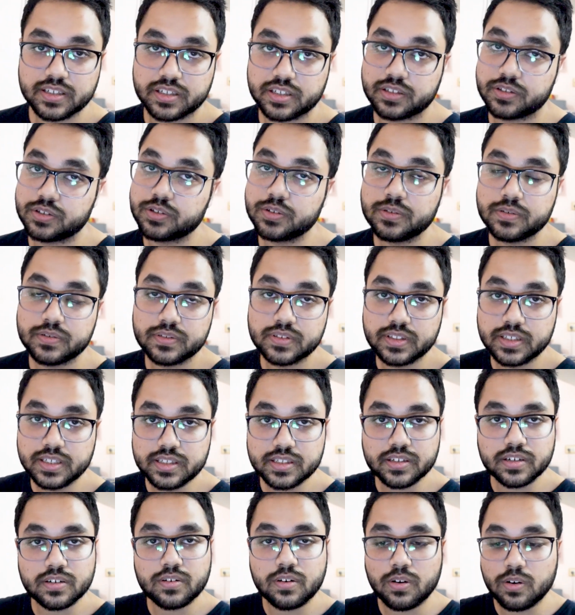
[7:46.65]
So these
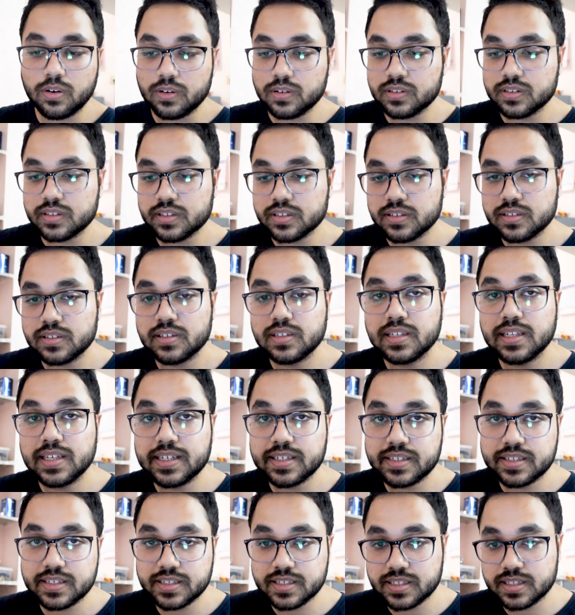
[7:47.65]
are all the
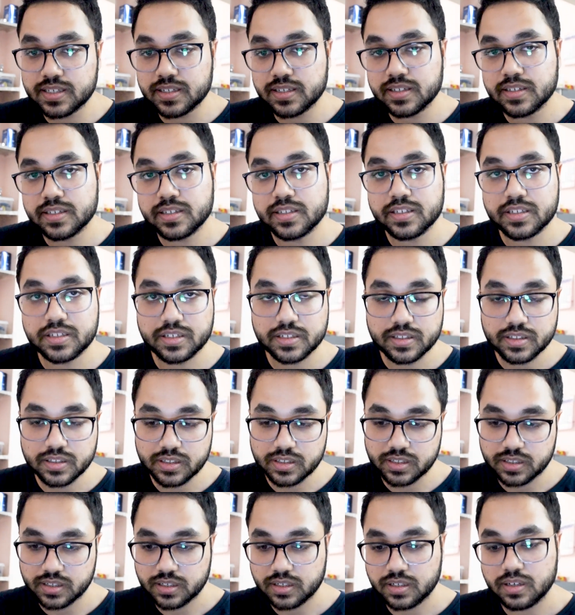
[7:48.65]
latest
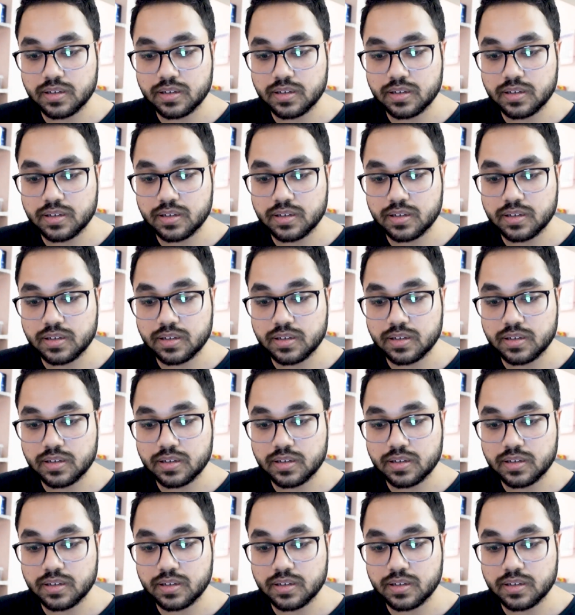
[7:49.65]
editions, uh,